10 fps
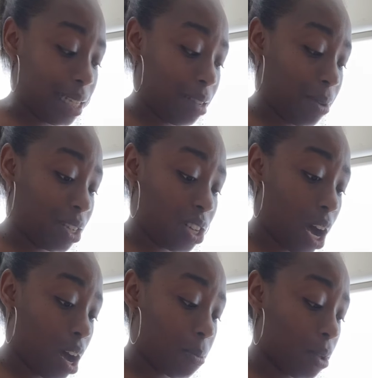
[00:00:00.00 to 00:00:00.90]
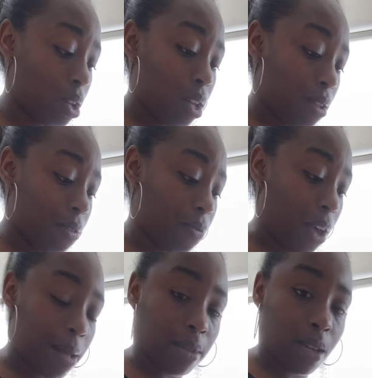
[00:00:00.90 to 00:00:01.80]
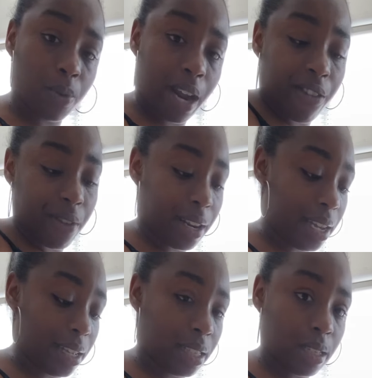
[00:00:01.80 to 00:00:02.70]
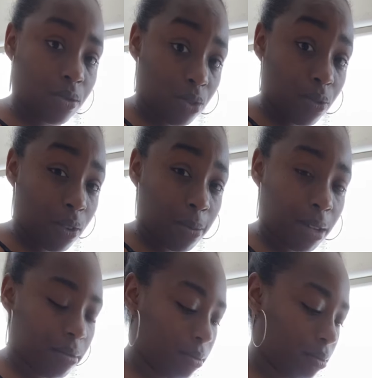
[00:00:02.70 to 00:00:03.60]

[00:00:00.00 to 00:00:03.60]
Need to be a job, family, whatever it is. You feel me?